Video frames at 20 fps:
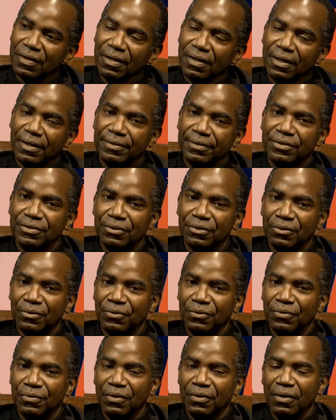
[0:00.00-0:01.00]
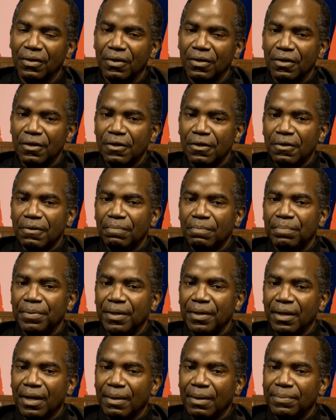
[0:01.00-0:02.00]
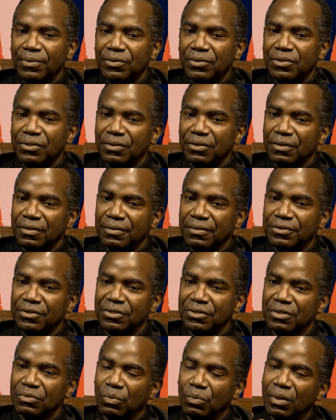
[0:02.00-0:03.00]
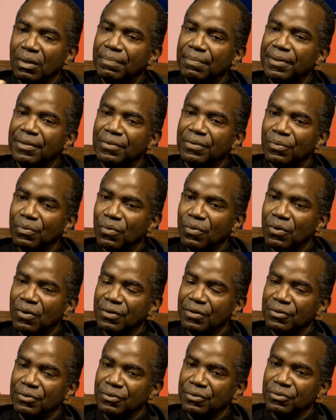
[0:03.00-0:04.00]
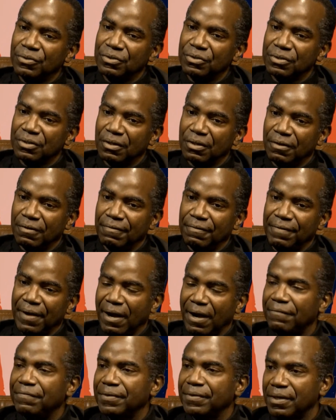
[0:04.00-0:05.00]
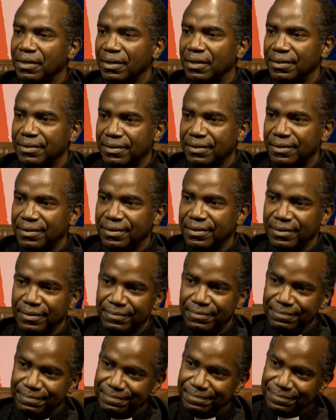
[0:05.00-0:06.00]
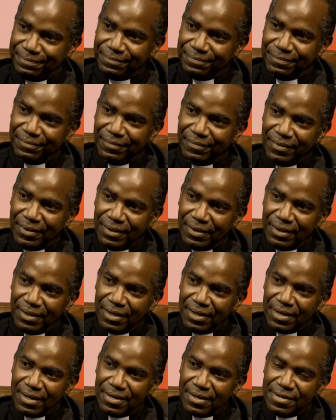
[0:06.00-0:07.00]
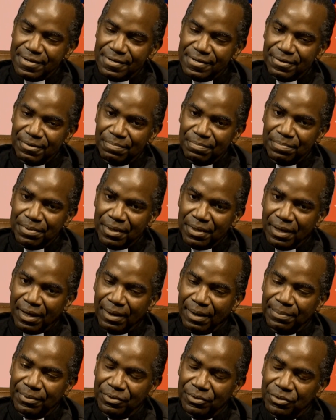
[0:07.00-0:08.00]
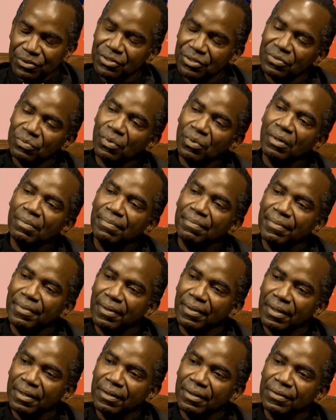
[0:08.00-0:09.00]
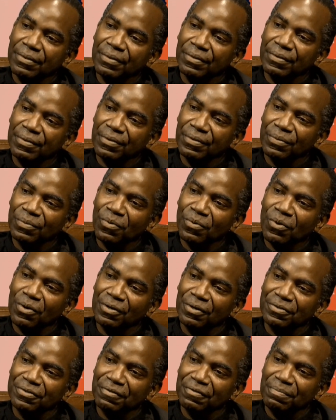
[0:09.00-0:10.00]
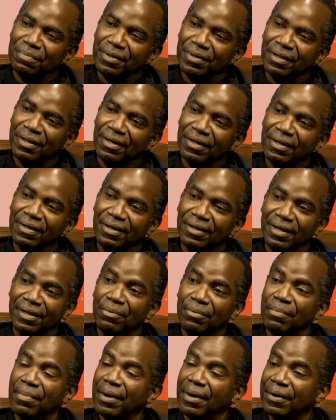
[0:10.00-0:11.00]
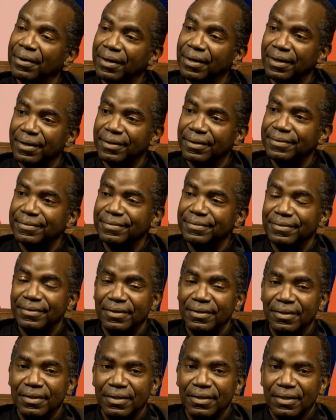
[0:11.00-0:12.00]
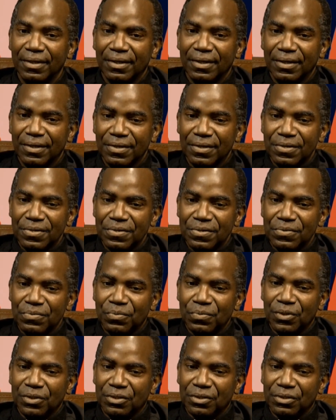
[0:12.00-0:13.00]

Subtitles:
And so being able to swim in the waters of African identity, you know, being able to swim in the waters of being an American, which